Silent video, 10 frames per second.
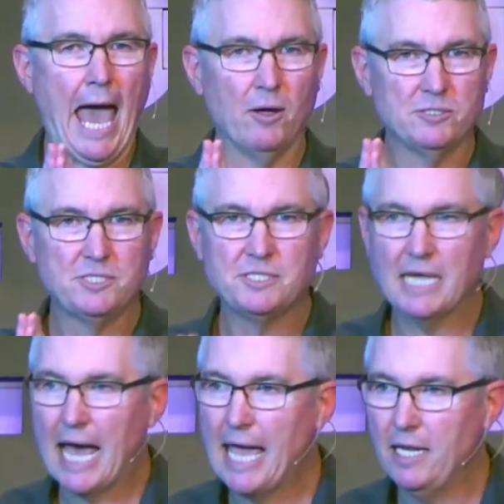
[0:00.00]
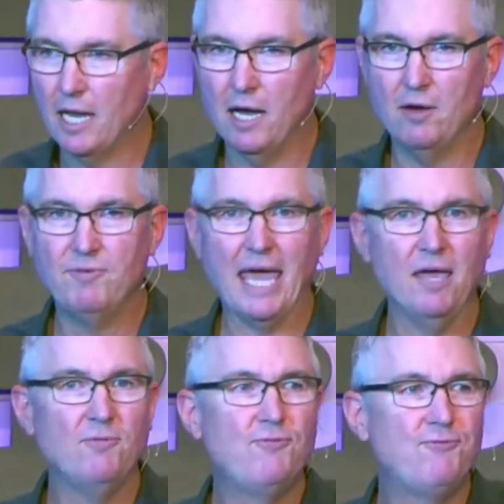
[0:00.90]
Outside of
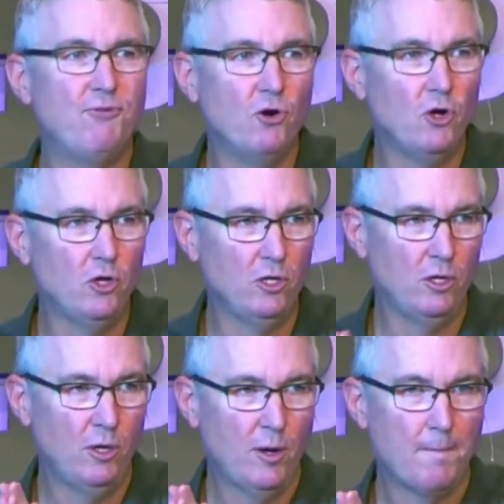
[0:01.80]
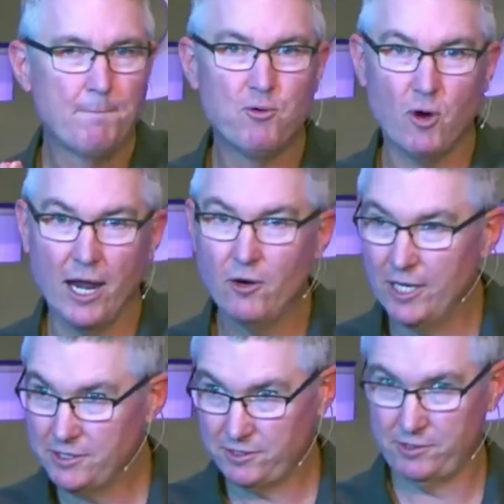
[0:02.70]
a full
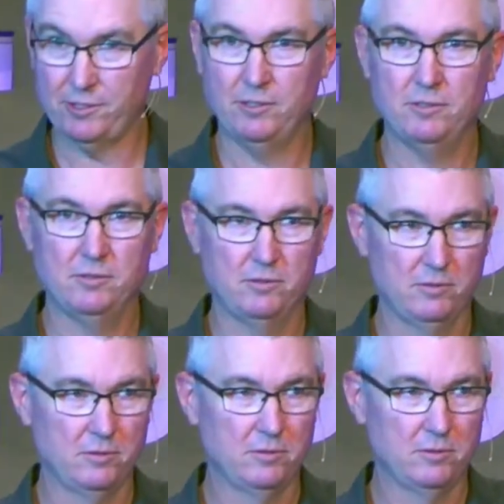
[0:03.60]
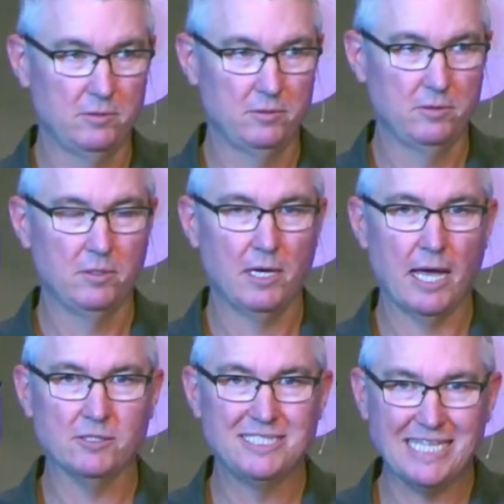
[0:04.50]
preterist,
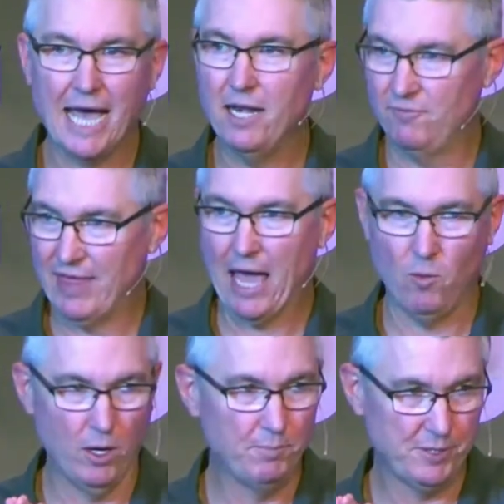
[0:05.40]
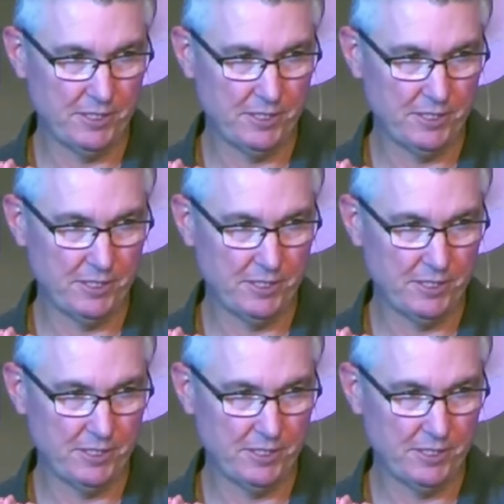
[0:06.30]
outside of that one